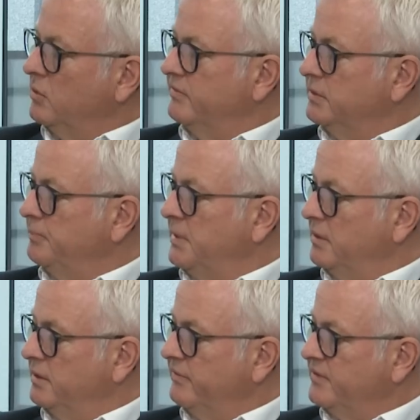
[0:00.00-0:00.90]
over a
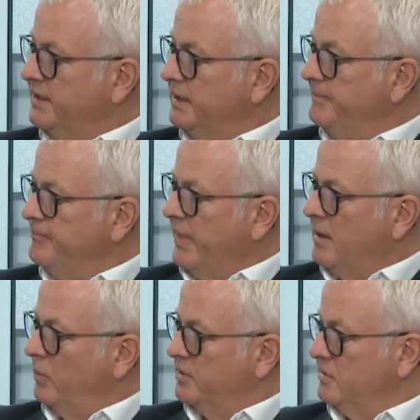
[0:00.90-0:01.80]
period of time
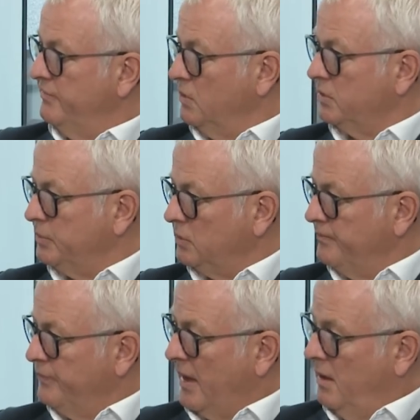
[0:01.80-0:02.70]
which is affordable.
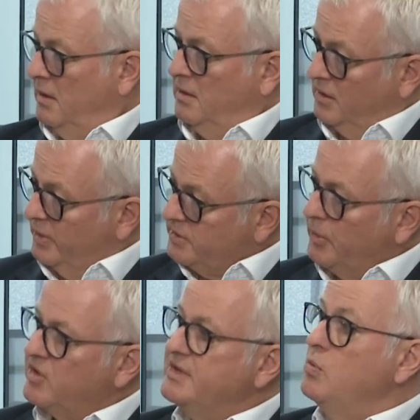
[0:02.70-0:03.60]
Now
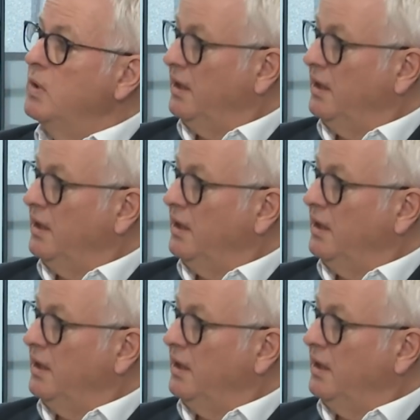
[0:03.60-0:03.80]
HMRC will